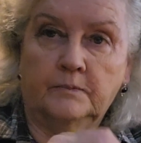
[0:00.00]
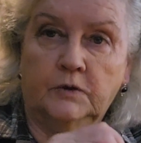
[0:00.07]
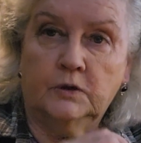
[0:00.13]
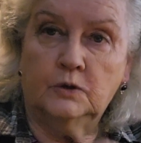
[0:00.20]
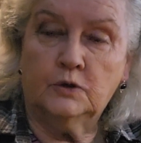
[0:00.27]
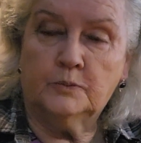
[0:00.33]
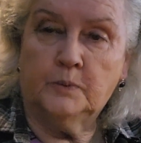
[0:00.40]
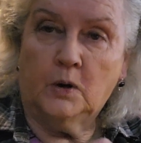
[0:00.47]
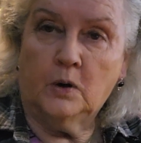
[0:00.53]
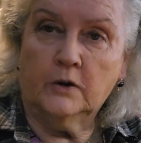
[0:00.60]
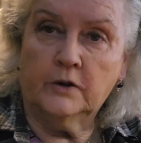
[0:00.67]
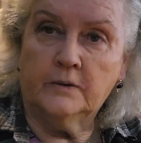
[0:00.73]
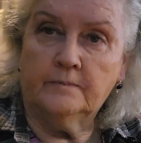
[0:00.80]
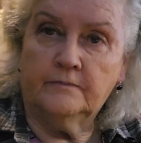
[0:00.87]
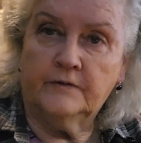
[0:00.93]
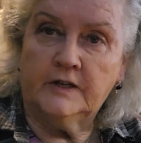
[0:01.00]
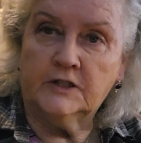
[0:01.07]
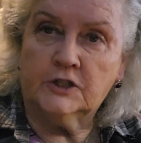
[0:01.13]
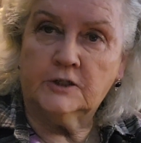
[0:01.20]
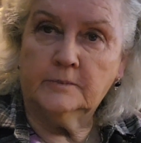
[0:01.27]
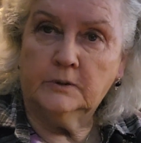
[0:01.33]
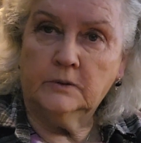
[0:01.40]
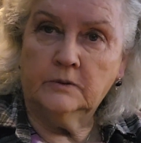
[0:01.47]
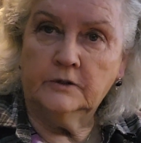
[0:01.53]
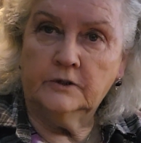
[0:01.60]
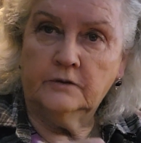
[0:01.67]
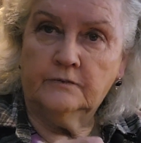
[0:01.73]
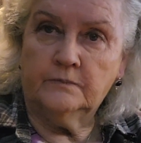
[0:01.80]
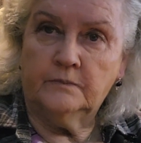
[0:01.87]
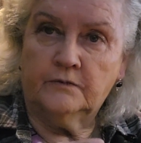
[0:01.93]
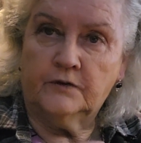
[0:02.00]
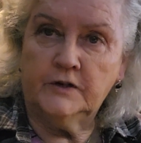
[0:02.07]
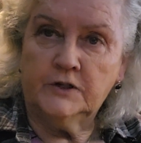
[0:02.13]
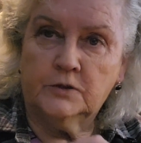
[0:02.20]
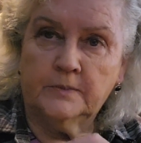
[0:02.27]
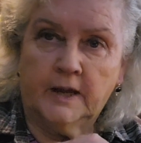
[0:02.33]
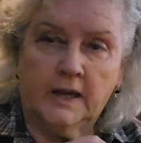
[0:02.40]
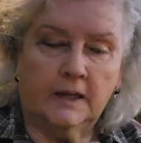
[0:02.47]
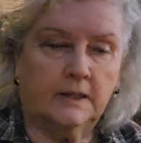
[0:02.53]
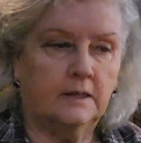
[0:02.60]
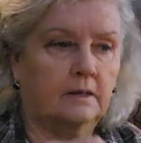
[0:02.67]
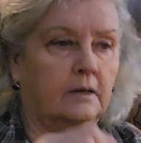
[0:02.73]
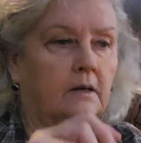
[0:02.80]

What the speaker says: use part of the vegetable in the freezer bag,